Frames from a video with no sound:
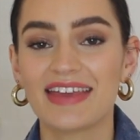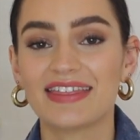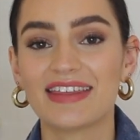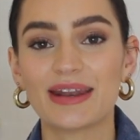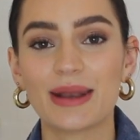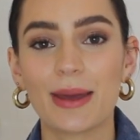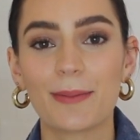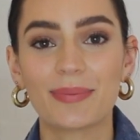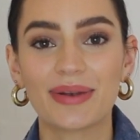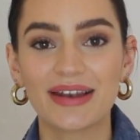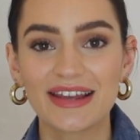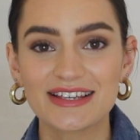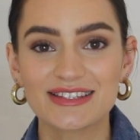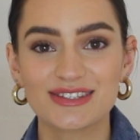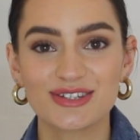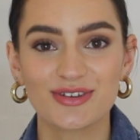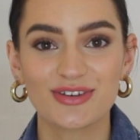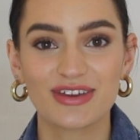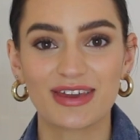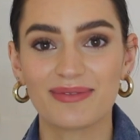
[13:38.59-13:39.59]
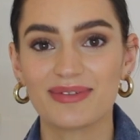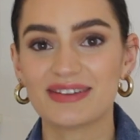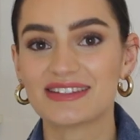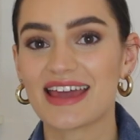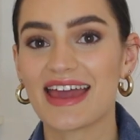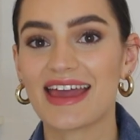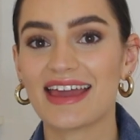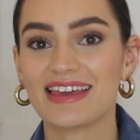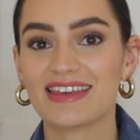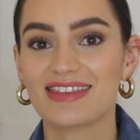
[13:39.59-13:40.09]
then please do give
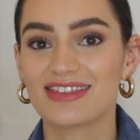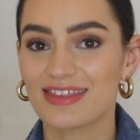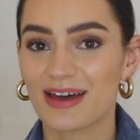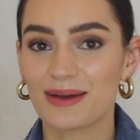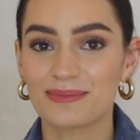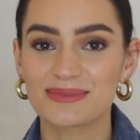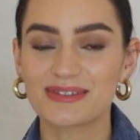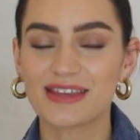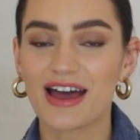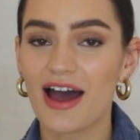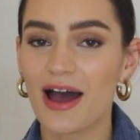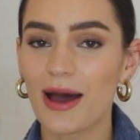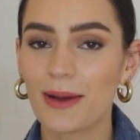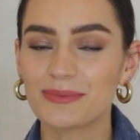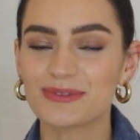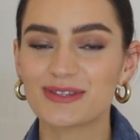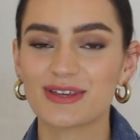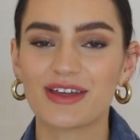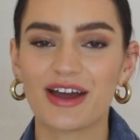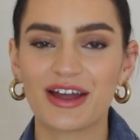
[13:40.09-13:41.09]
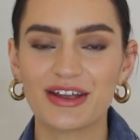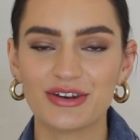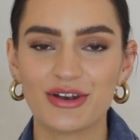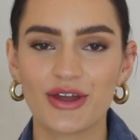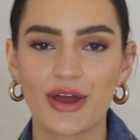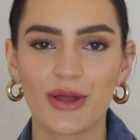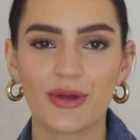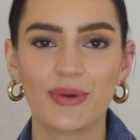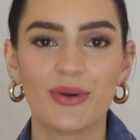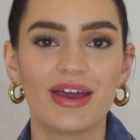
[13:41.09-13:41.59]
it a thumbs up so that I
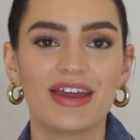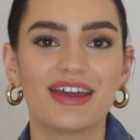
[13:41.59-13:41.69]
know